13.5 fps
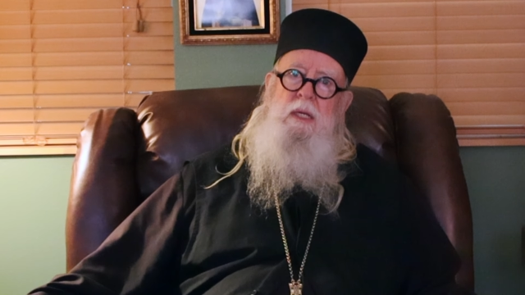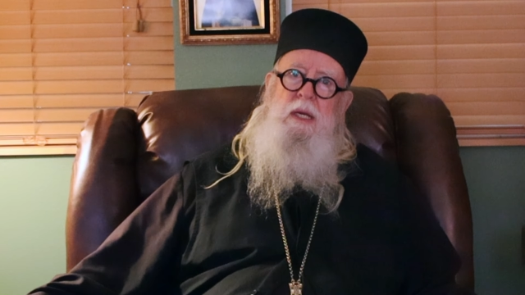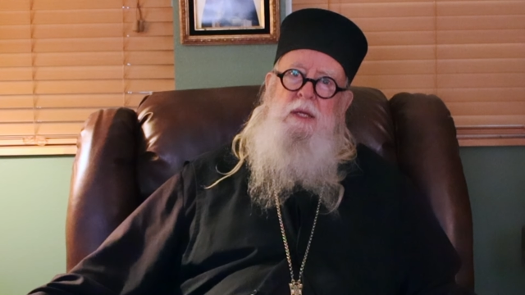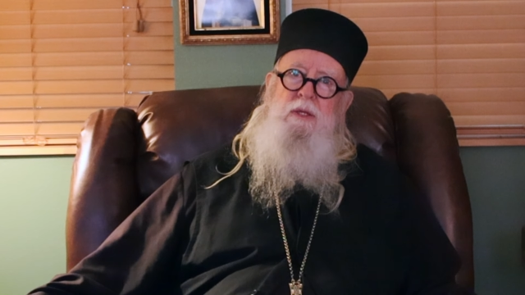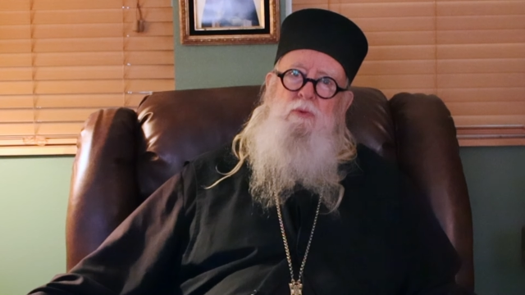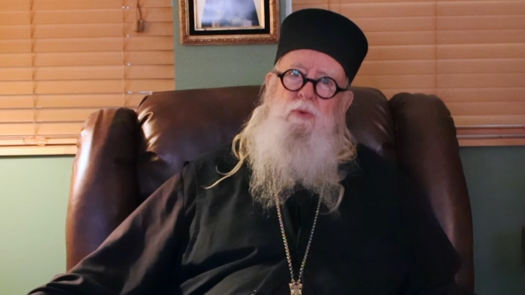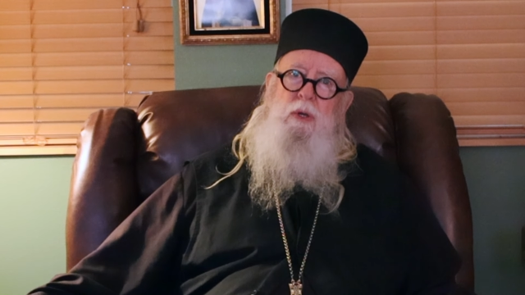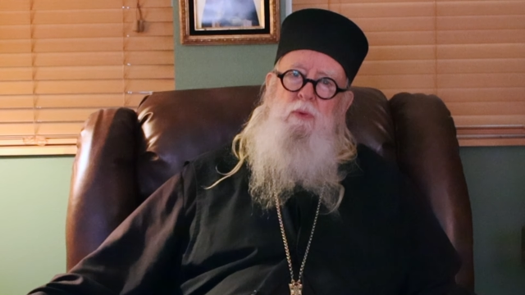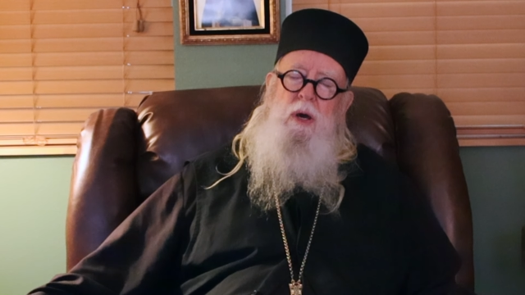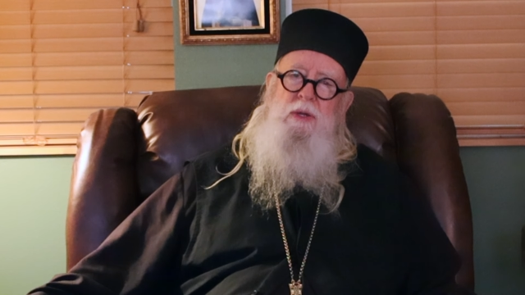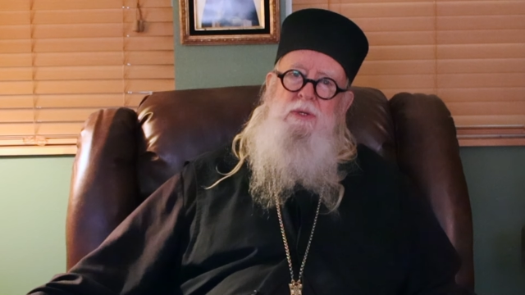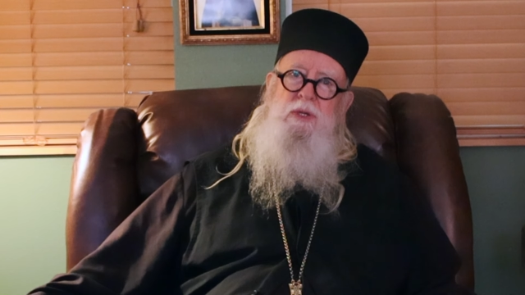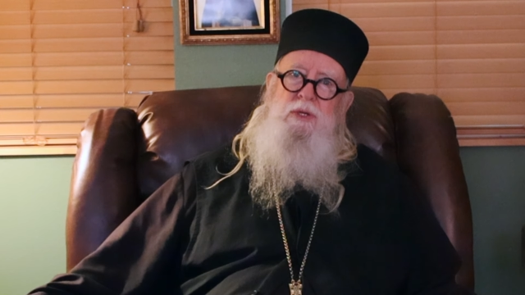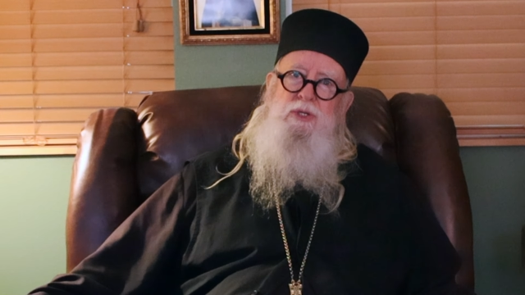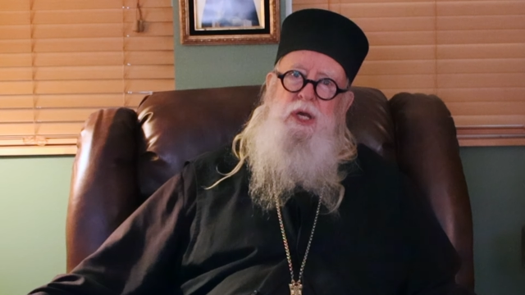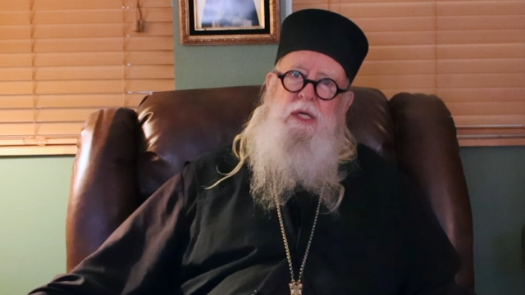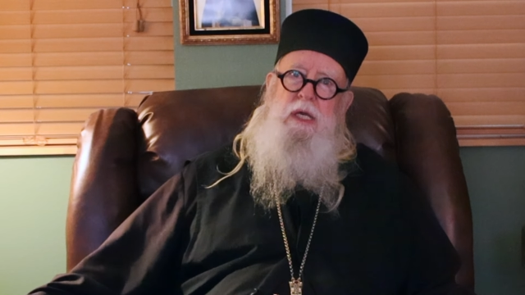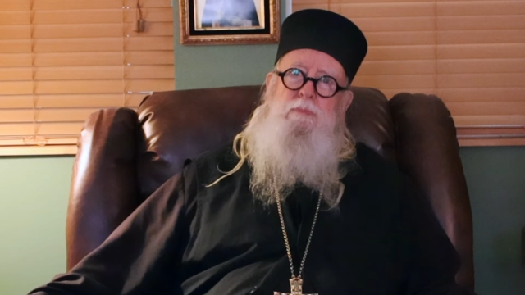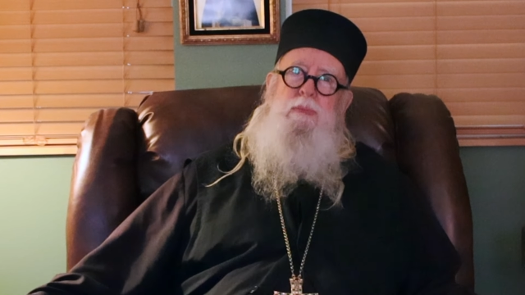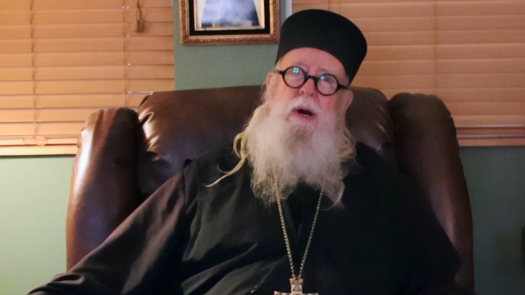and that we wanted to
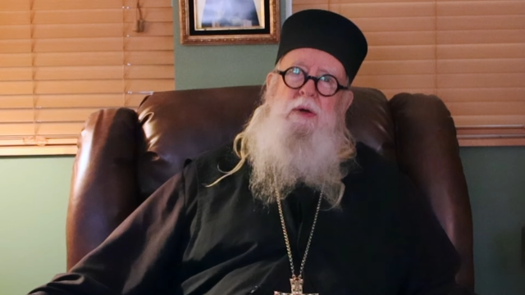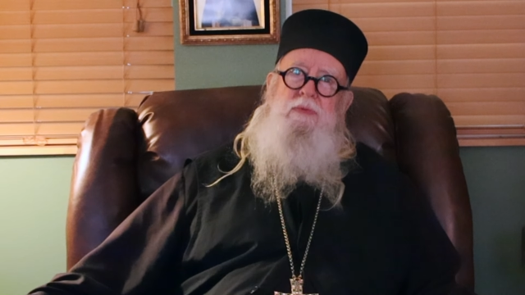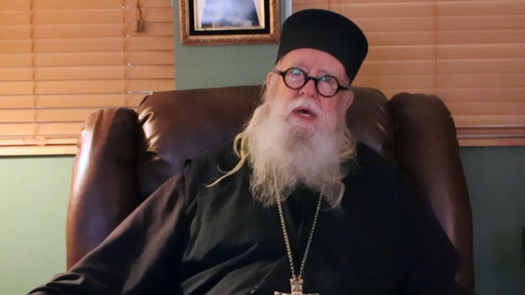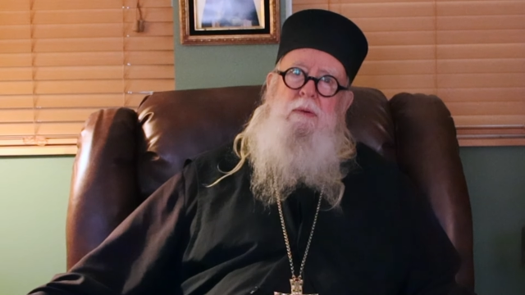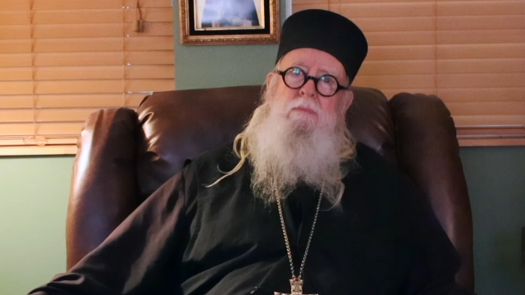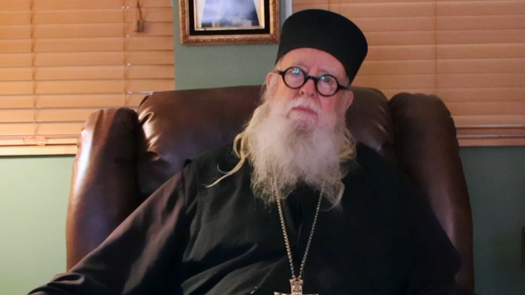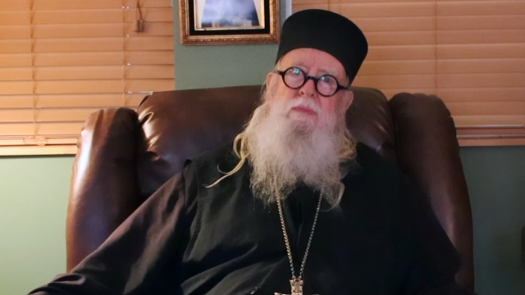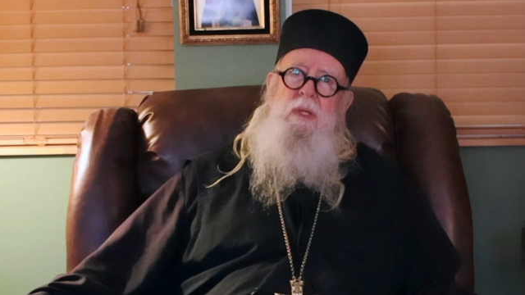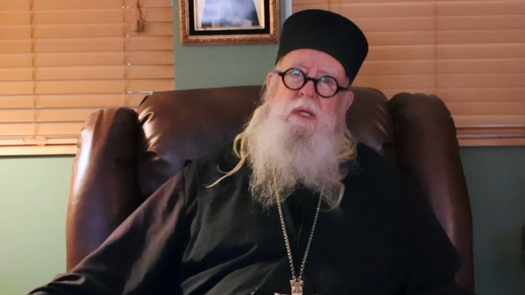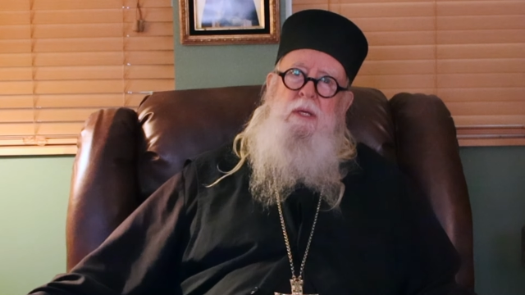check up on them